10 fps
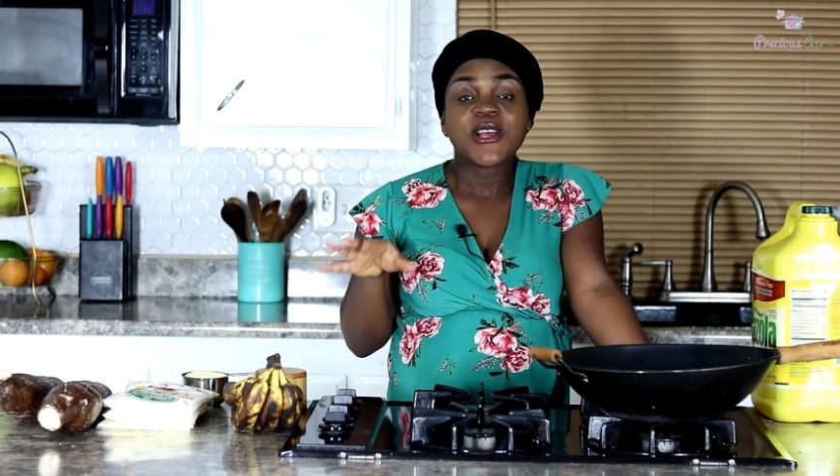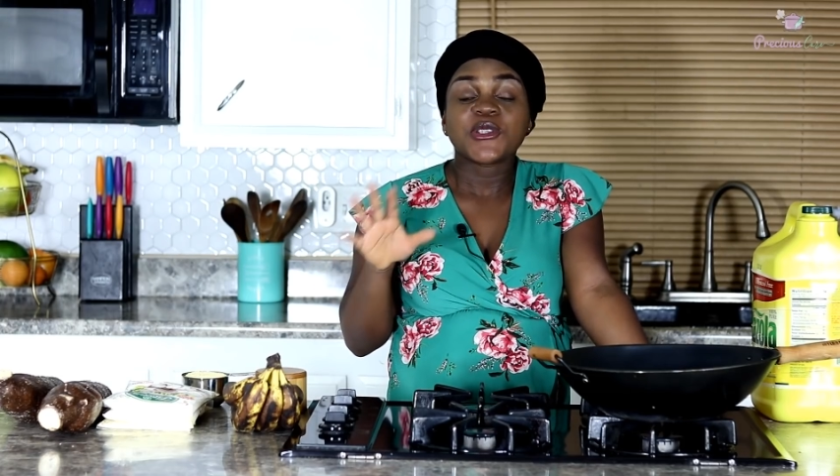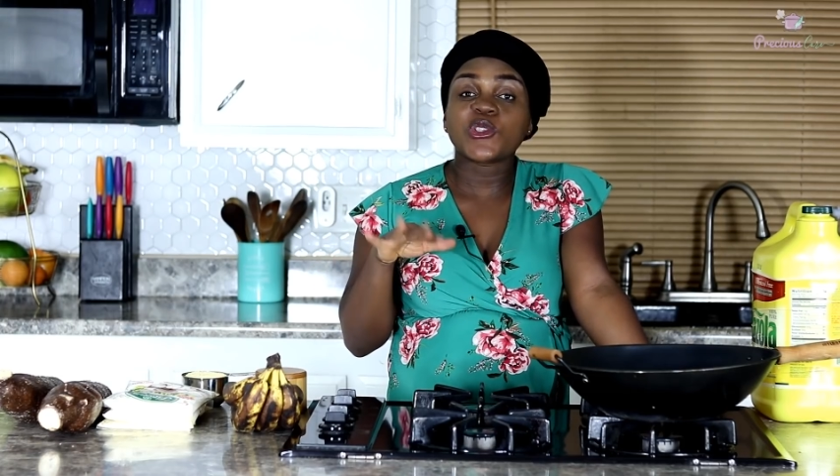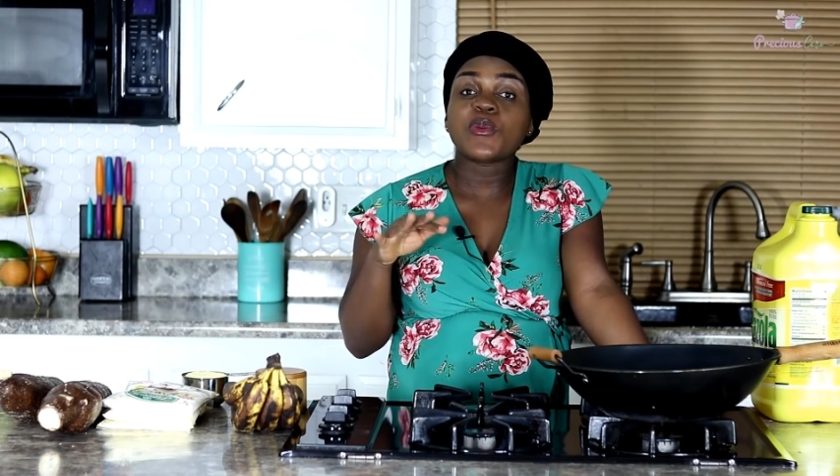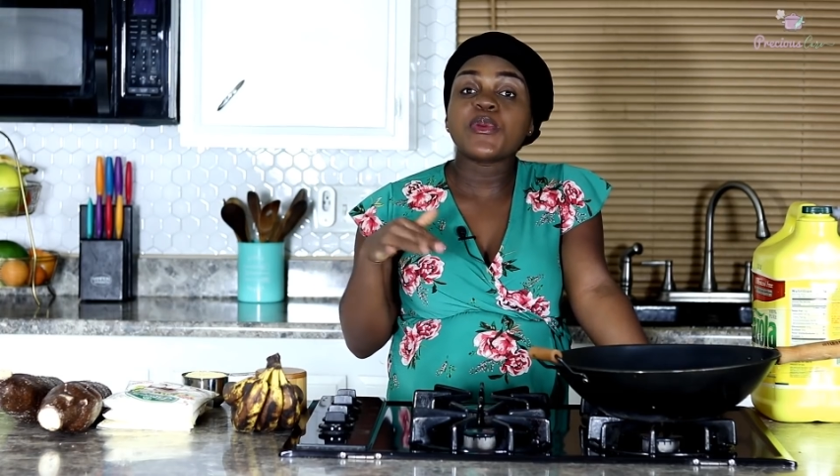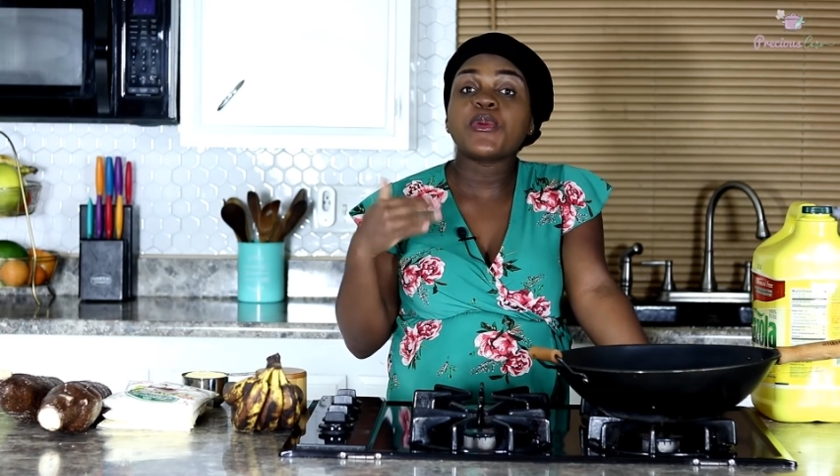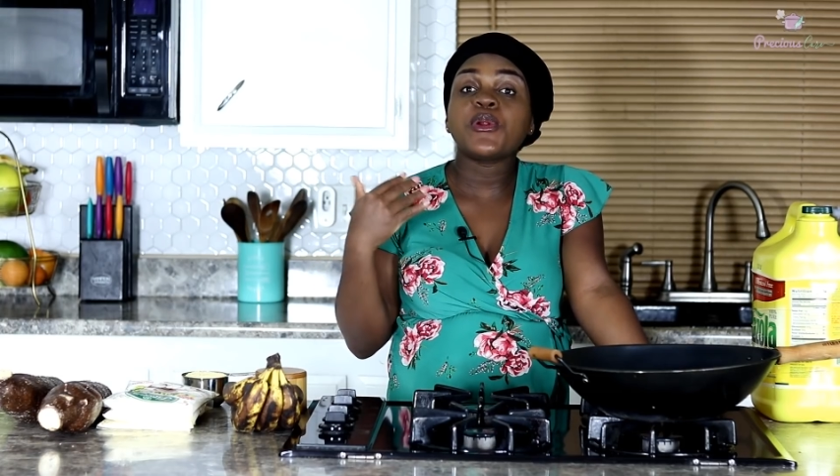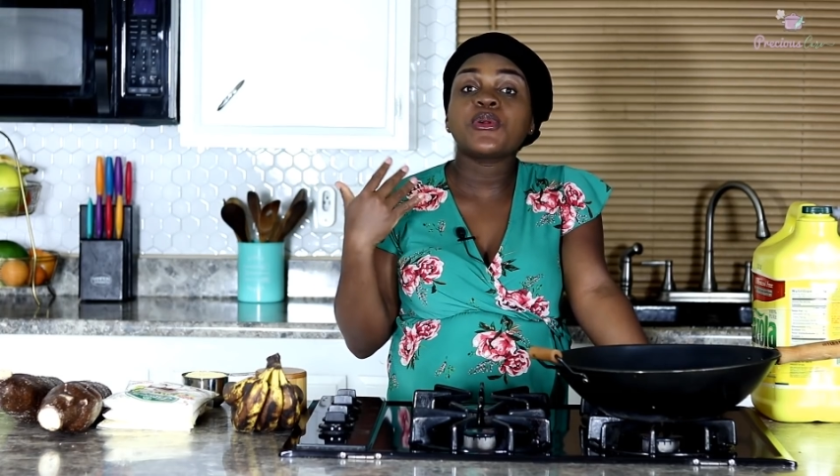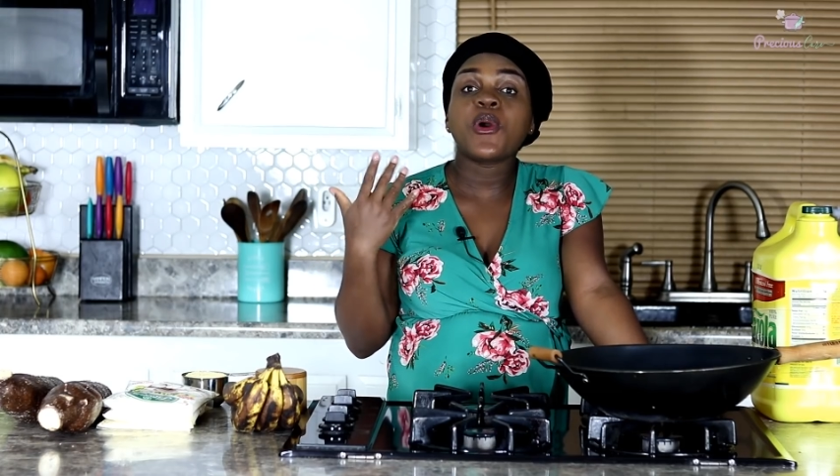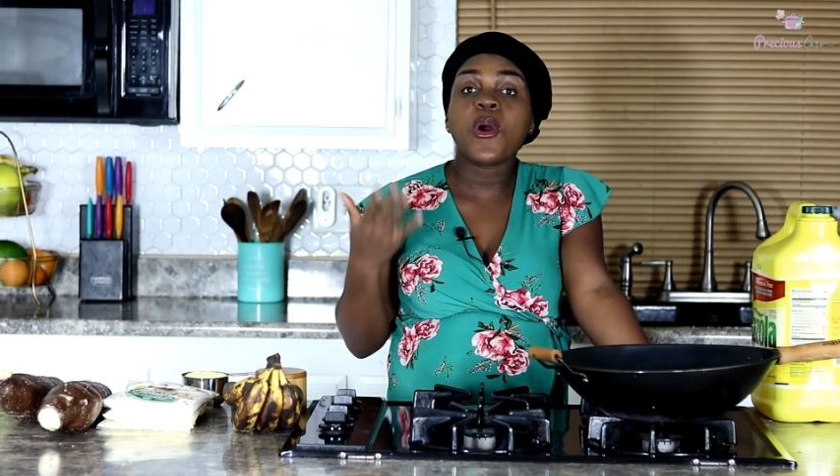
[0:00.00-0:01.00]
So some
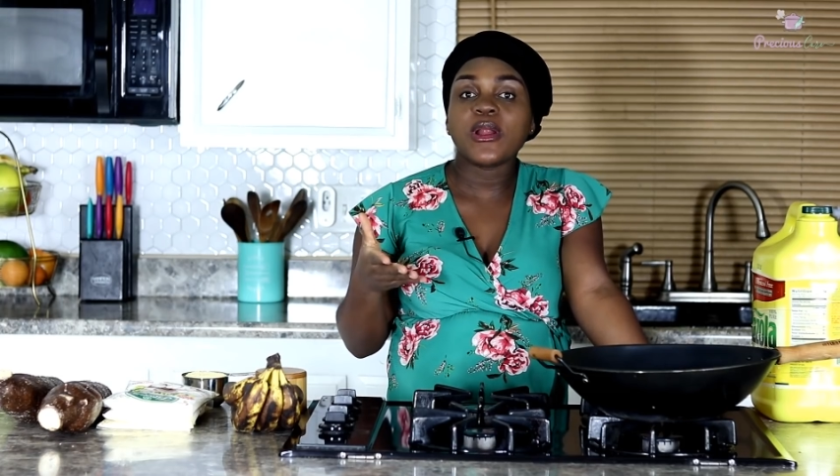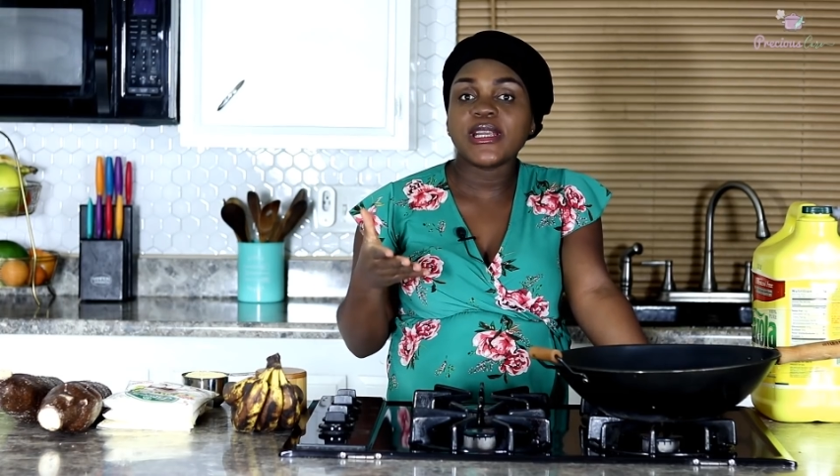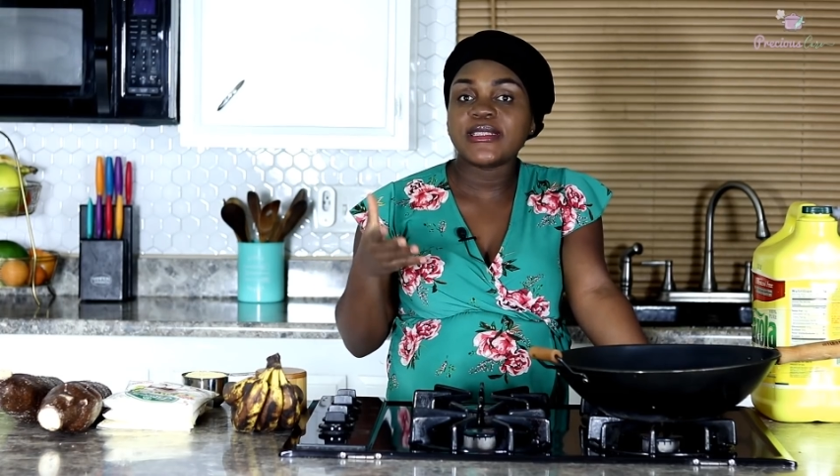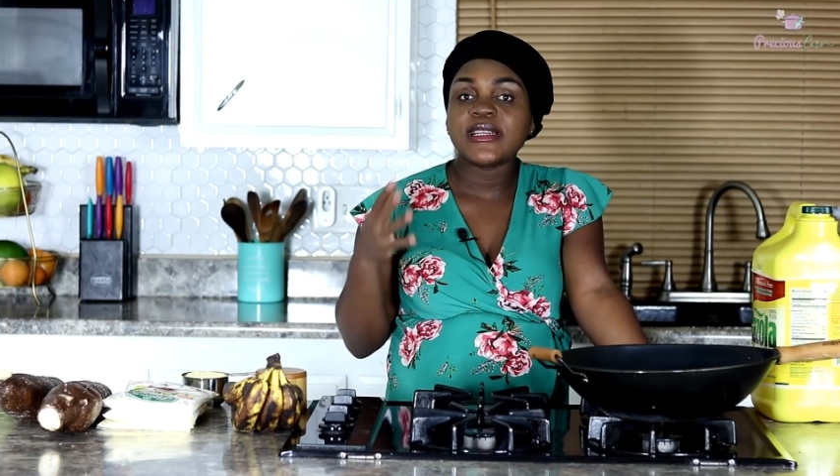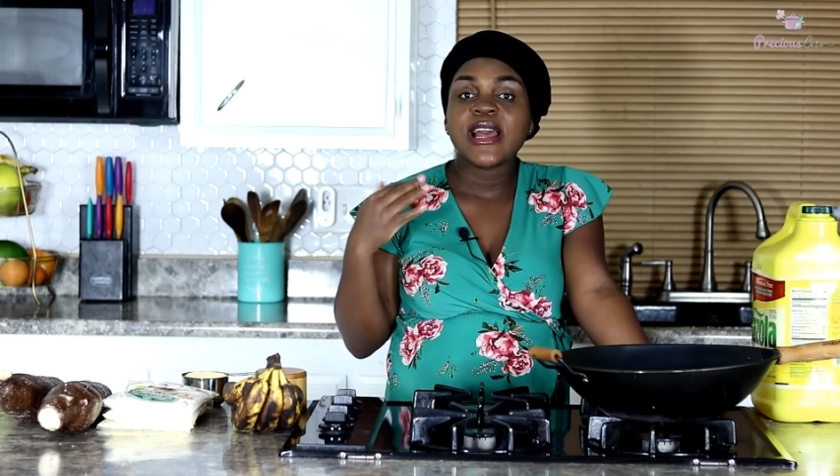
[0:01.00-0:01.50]
people call it